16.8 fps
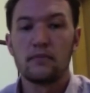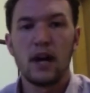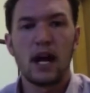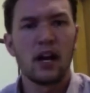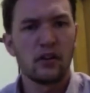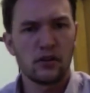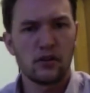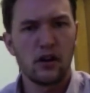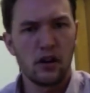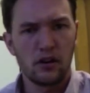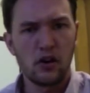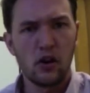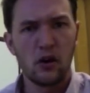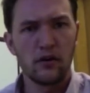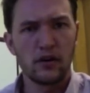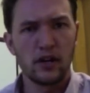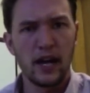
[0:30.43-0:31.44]
And I'll go
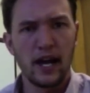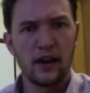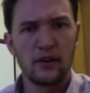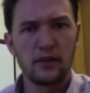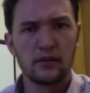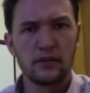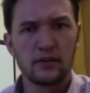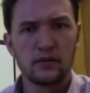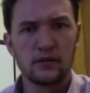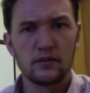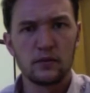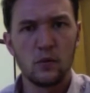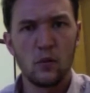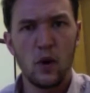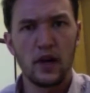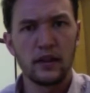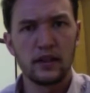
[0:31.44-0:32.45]
over now
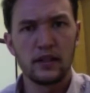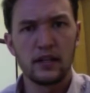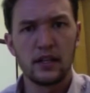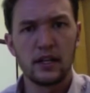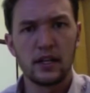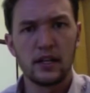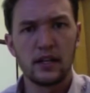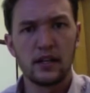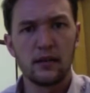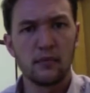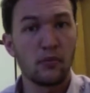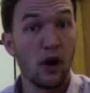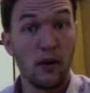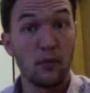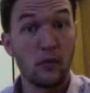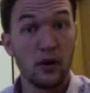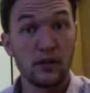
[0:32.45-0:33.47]
what the
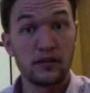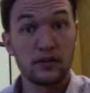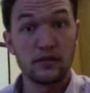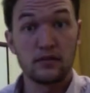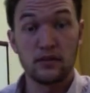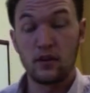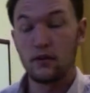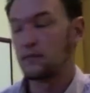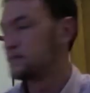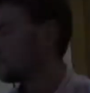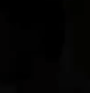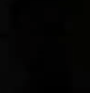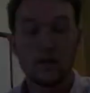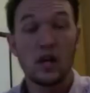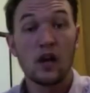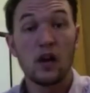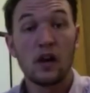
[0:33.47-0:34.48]
problem was.
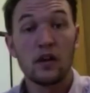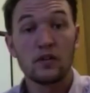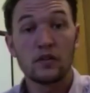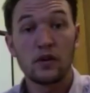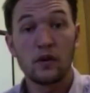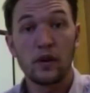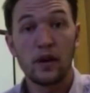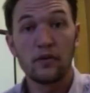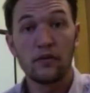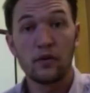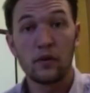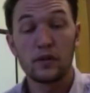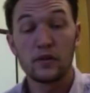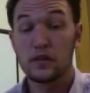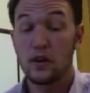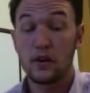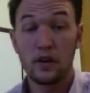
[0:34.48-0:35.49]
So if we're
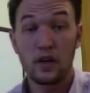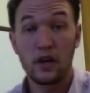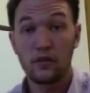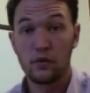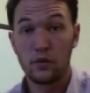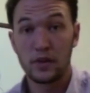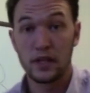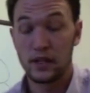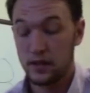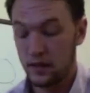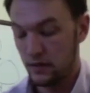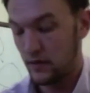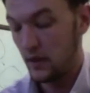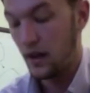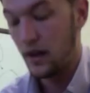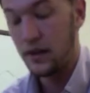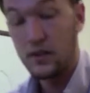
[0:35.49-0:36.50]
starting off with the
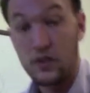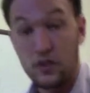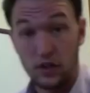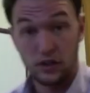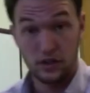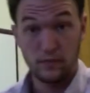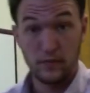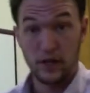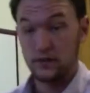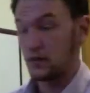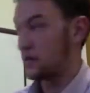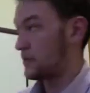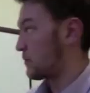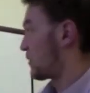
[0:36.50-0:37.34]
non-disjunction meiosis